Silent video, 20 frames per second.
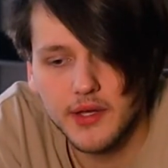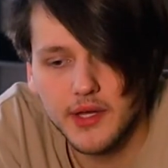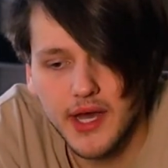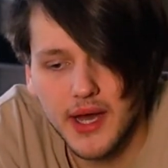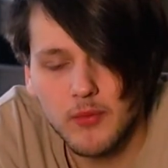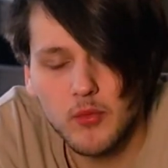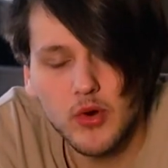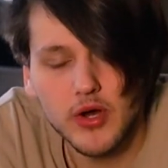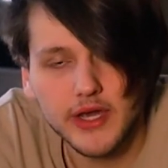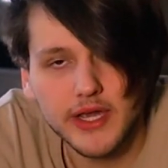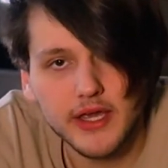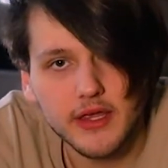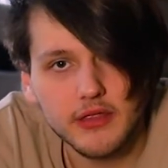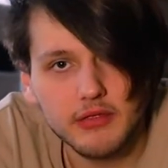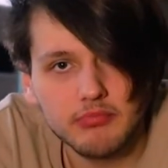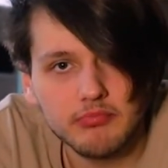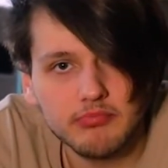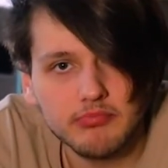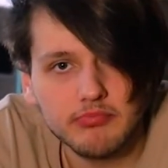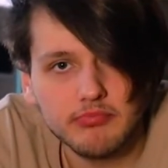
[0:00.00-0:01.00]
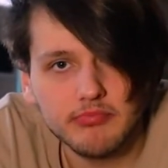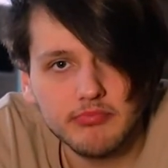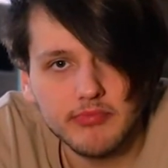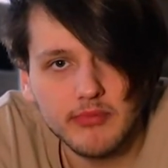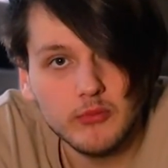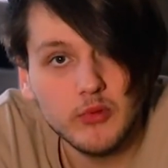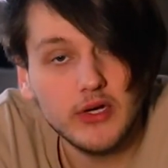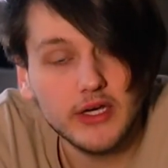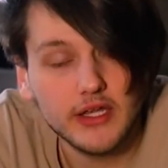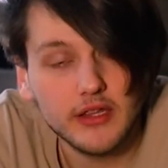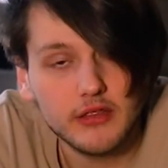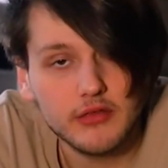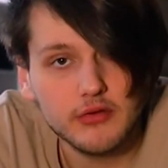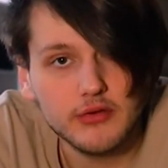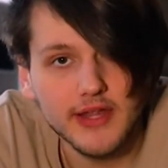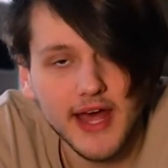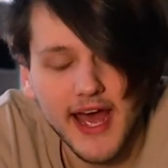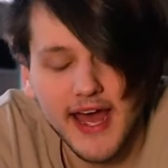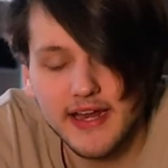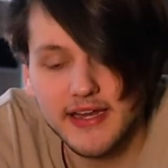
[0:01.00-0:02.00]
working
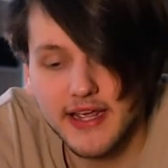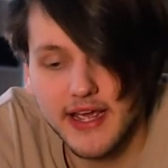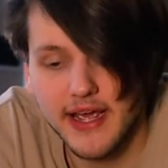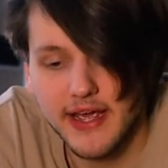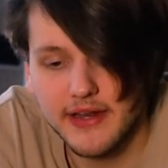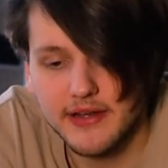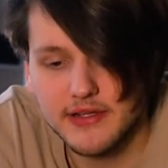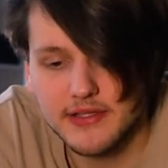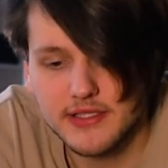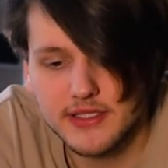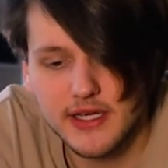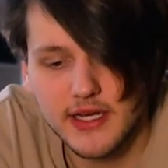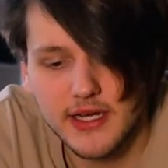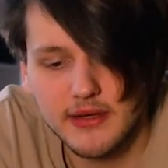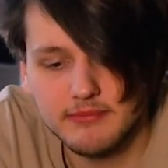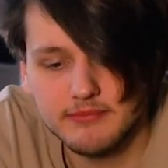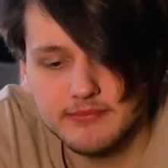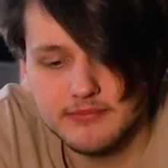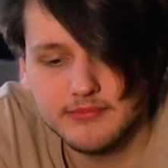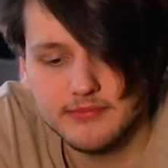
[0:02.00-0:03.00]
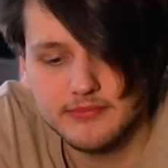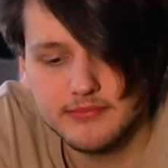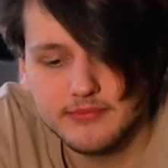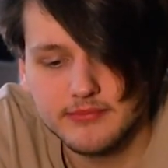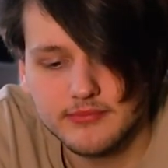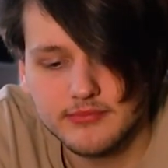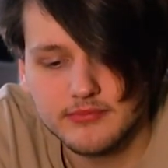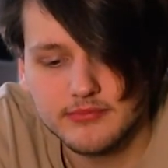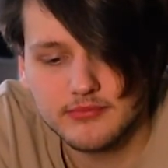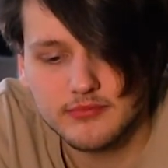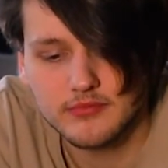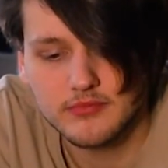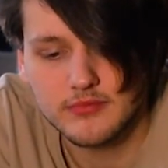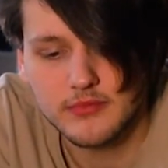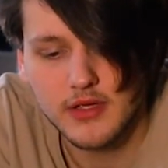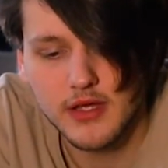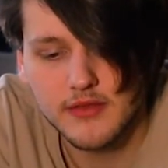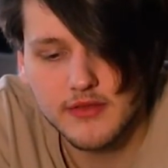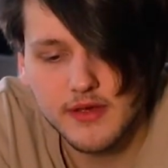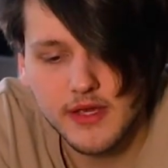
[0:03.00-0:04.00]
through that, and I
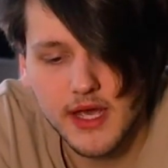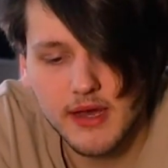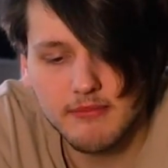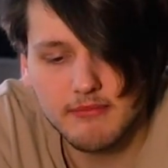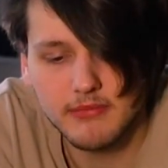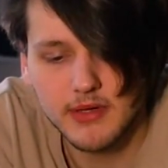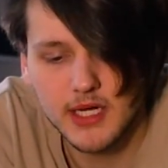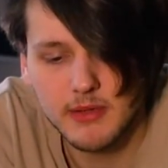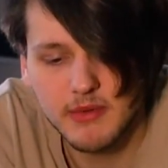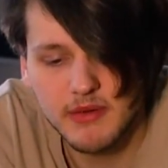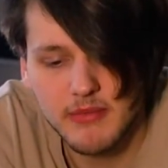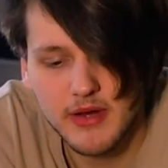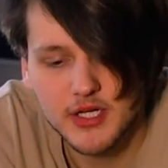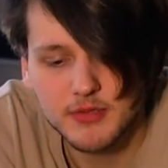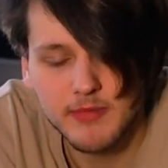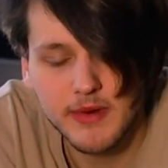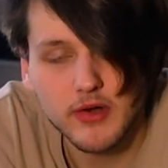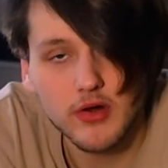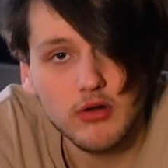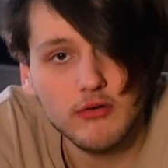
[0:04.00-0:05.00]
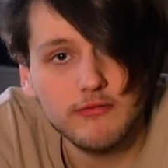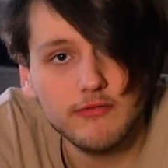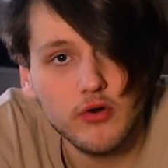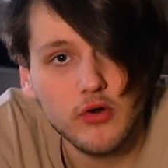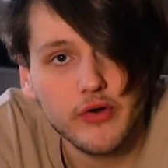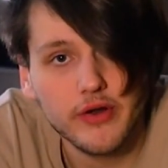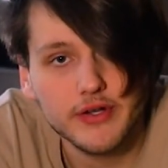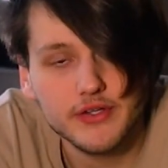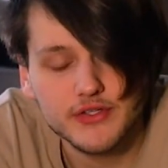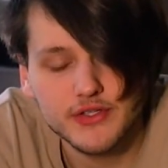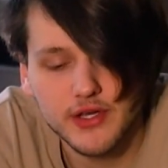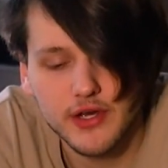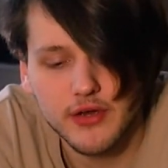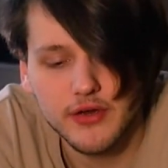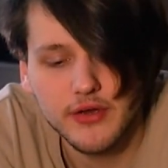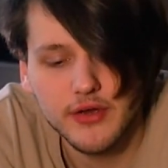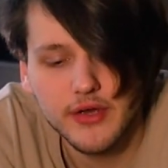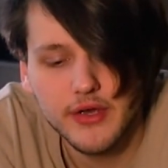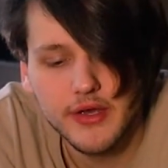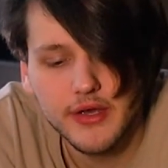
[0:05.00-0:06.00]
think I'm going to be much better off for it.
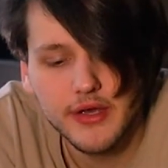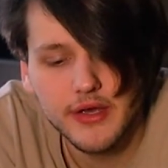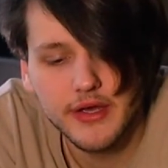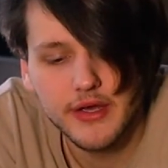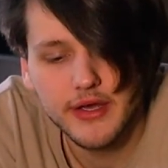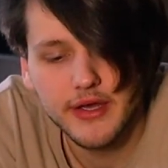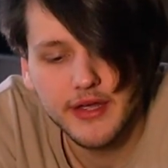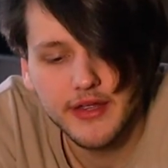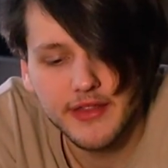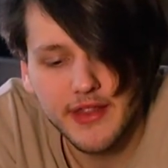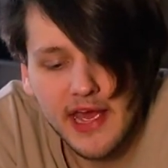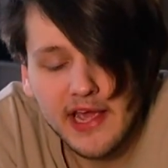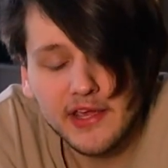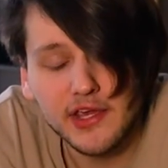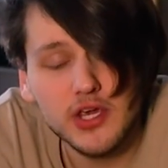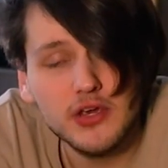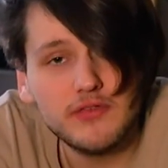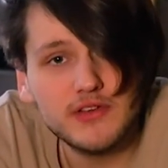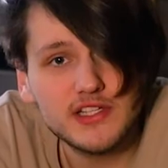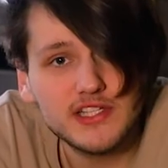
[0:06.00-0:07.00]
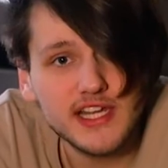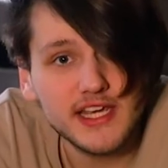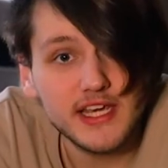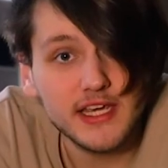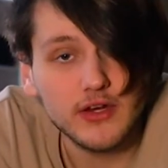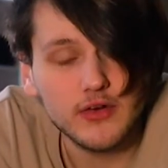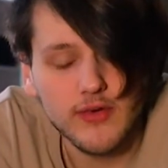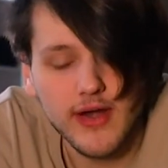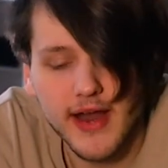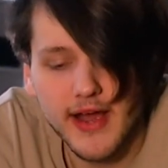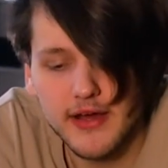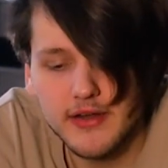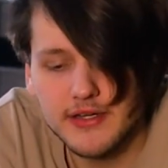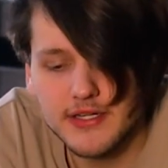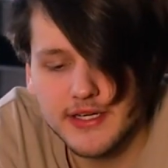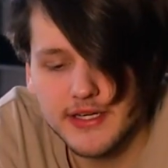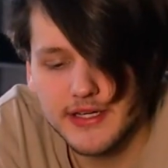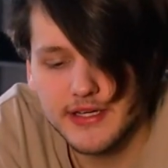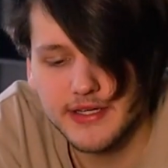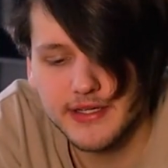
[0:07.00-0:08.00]
So thank you for sticking
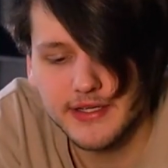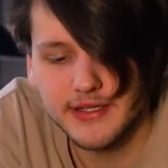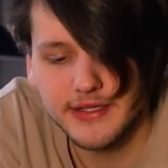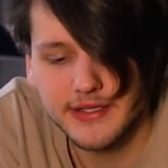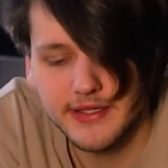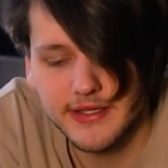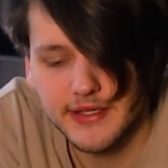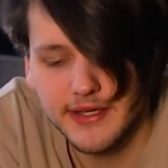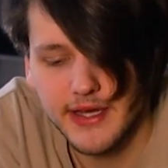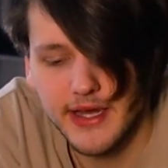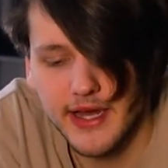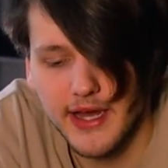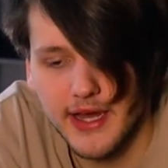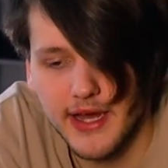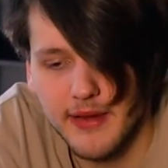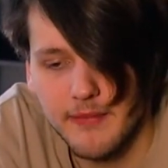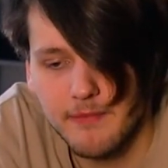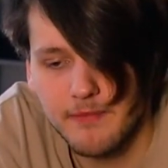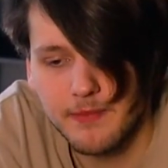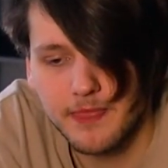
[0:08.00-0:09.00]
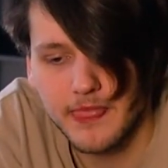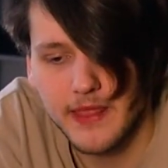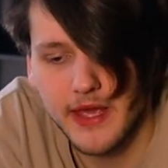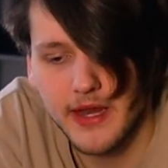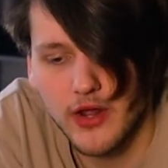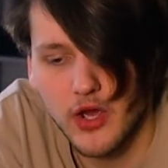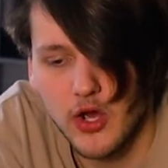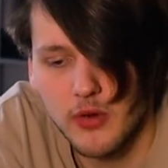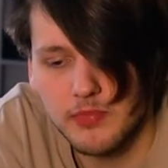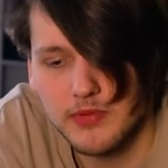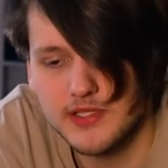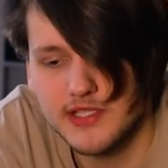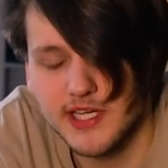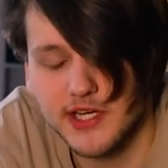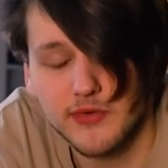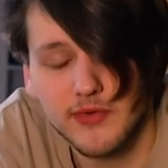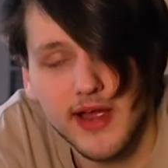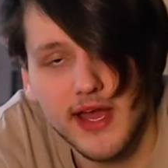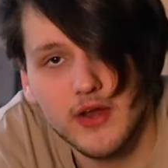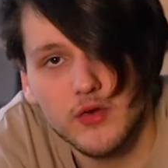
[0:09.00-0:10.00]
around, and I hope you
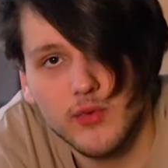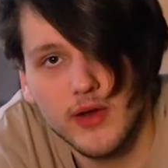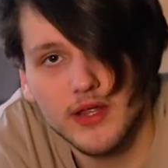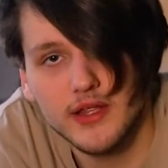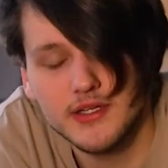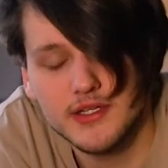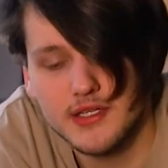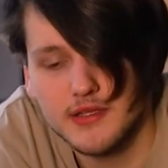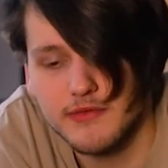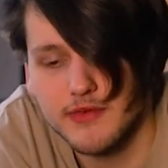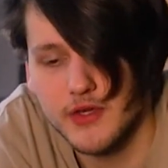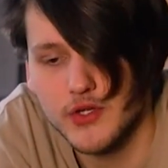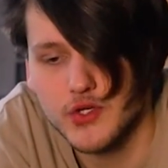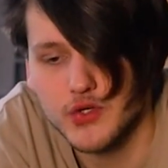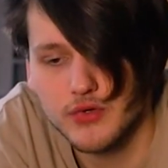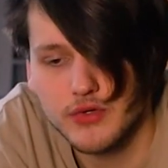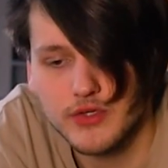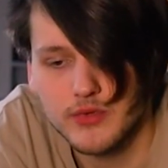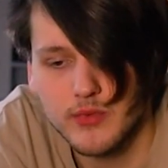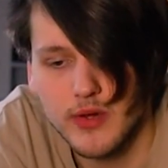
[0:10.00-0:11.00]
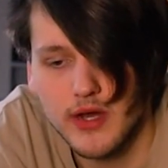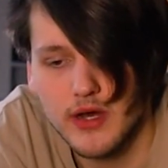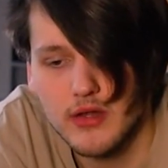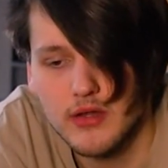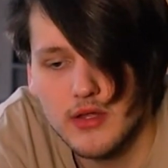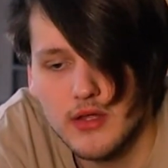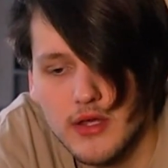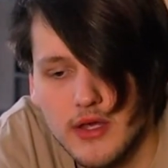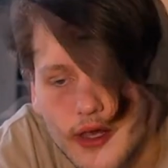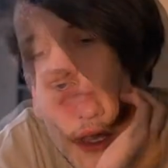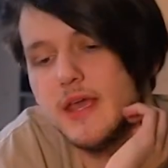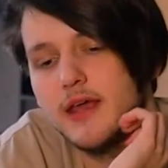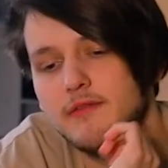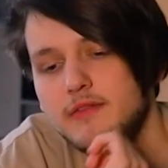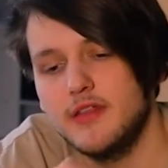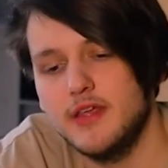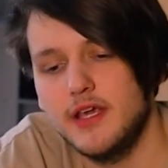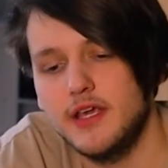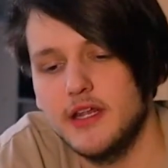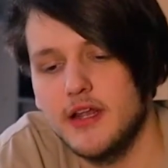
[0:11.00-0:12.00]
stick around well into the future as well.
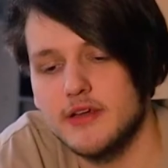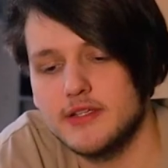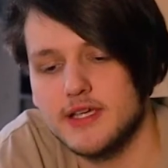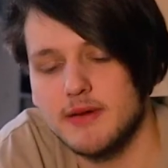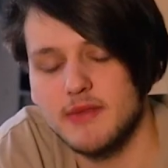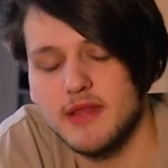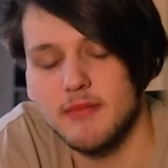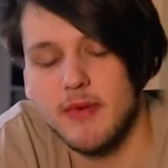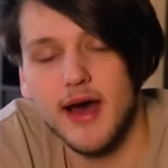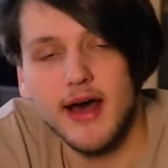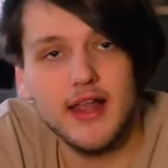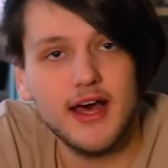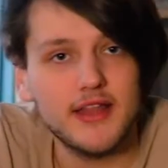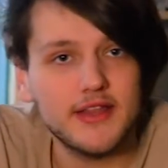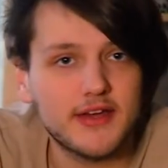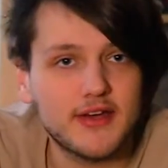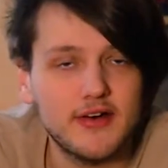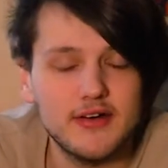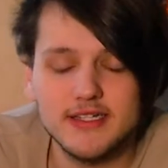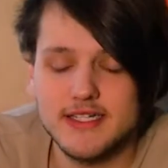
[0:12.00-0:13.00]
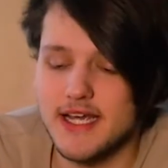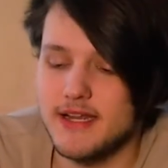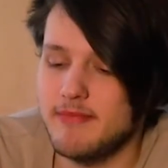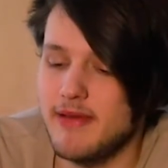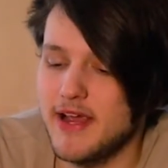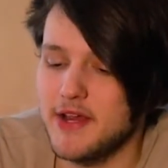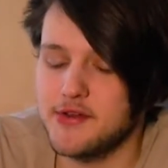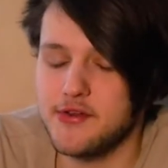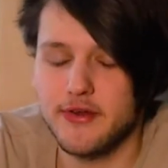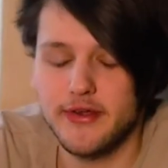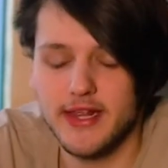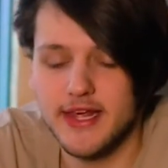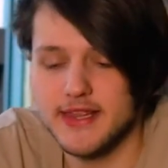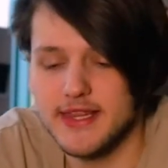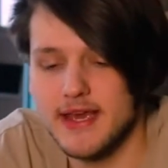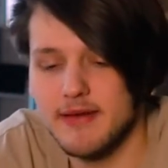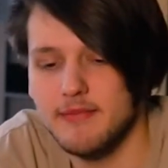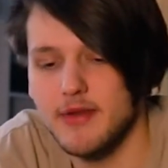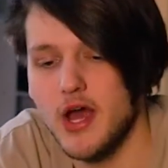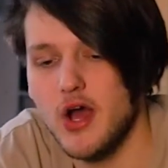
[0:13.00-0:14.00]
If you think you know someone that might like the content, make sure you let
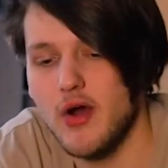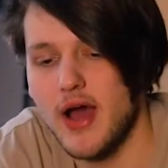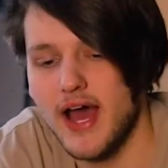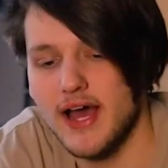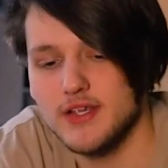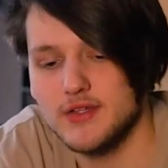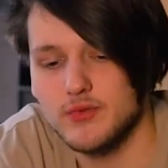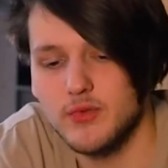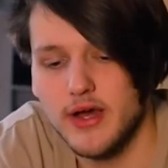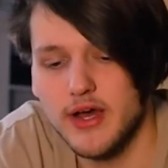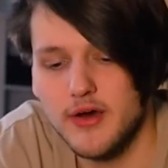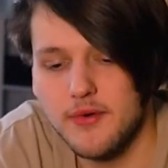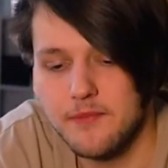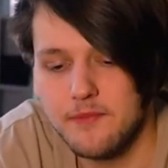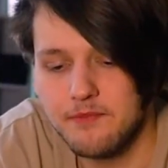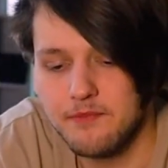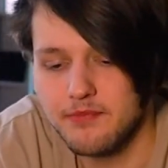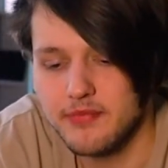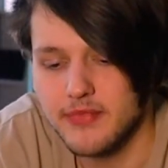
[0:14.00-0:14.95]
them know as well.